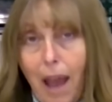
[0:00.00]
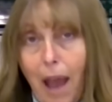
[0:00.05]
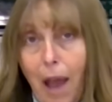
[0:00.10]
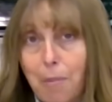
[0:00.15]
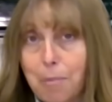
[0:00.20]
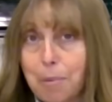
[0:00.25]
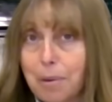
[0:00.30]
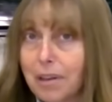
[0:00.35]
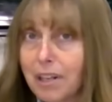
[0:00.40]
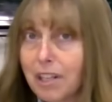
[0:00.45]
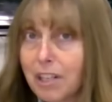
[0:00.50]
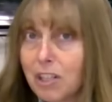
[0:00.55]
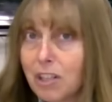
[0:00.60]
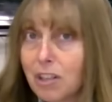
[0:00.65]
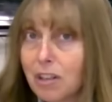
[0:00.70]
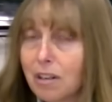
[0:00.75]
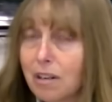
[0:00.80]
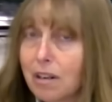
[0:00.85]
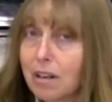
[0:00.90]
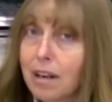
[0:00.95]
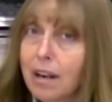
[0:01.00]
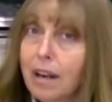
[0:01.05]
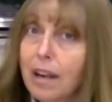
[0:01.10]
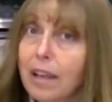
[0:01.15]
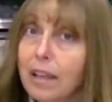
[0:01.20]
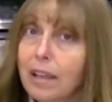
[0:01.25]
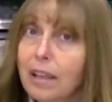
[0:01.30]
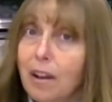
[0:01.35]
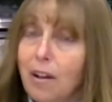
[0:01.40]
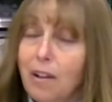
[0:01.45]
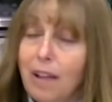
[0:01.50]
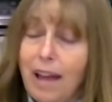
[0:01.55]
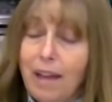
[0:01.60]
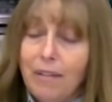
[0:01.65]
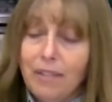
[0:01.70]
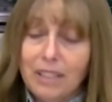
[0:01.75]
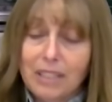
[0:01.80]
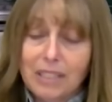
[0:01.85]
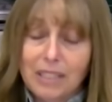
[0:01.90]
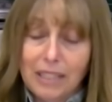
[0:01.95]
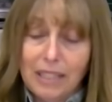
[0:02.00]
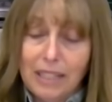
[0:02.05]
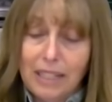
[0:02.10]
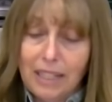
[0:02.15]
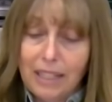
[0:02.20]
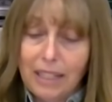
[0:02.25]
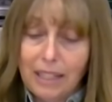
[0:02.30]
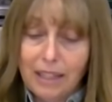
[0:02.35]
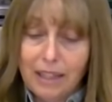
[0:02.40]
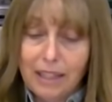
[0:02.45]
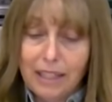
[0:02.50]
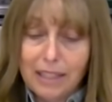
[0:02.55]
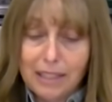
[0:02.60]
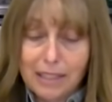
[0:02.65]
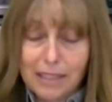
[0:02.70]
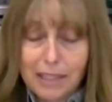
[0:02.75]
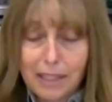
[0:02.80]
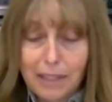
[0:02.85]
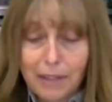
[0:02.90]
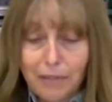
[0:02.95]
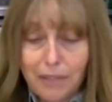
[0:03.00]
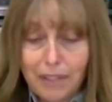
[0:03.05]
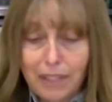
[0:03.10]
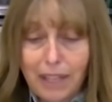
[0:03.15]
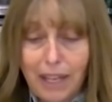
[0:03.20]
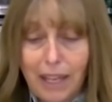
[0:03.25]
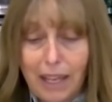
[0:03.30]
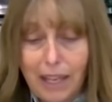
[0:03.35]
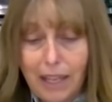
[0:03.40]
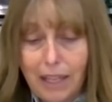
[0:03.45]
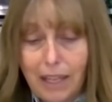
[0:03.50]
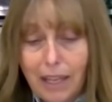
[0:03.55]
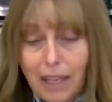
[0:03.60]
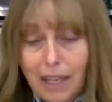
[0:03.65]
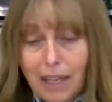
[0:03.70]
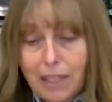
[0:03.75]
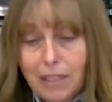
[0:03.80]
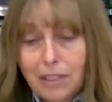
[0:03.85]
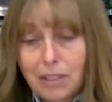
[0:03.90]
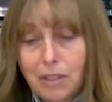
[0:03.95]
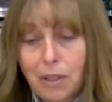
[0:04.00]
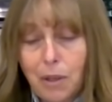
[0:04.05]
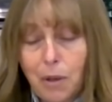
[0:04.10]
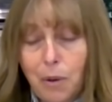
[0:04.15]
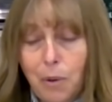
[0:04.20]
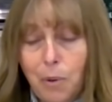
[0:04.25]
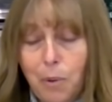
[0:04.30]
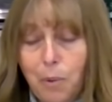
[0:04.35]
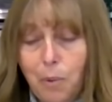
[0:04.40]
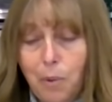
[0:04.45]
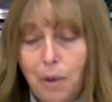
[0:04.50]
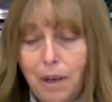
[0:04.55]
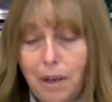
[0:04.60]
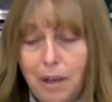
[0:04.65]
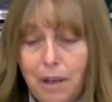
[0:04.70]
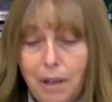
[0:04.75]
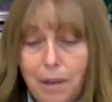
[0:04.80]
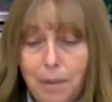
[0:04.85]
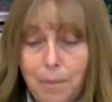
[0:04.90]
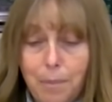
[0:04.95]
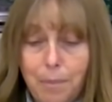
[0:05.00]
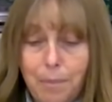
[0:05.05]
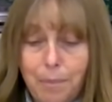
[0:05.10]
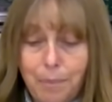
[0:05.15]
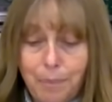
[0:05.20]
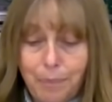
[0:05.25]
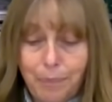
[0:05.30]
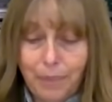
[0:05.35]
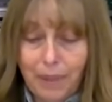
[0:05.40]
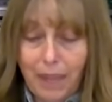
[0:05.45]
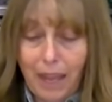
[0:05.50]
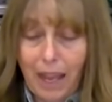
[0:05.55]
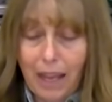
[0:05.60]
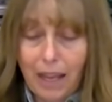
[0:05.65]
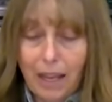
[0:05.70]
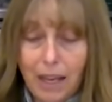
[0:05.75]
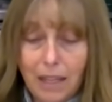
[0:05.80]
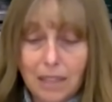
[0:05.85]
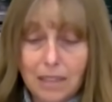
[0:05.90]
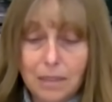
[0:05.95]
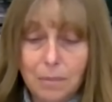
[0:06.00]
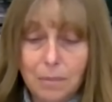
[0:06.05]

I'm pretty sure y'all haven't seen any of this stuff today. So I got